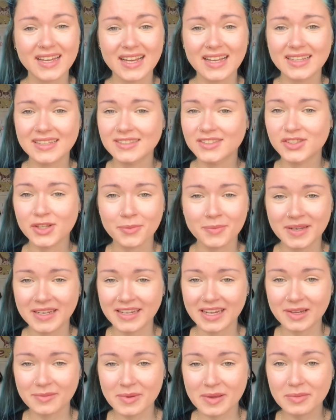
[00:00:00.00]
so many
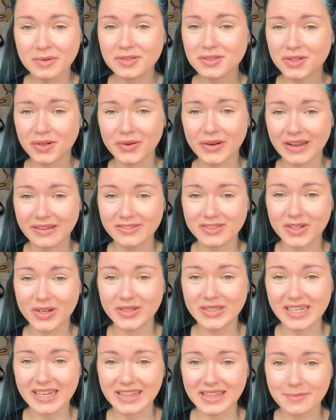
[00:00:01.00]
young people don't have to
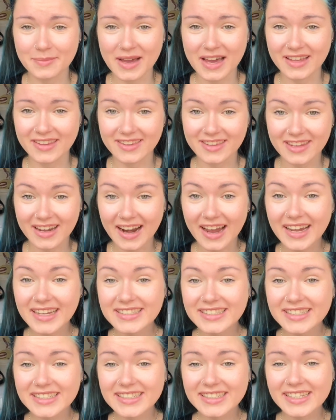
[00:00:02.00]
go down the path that I
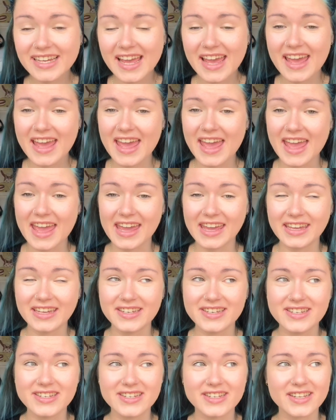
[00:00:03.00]
did,
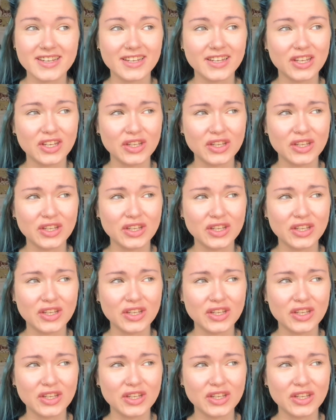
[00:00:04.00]
and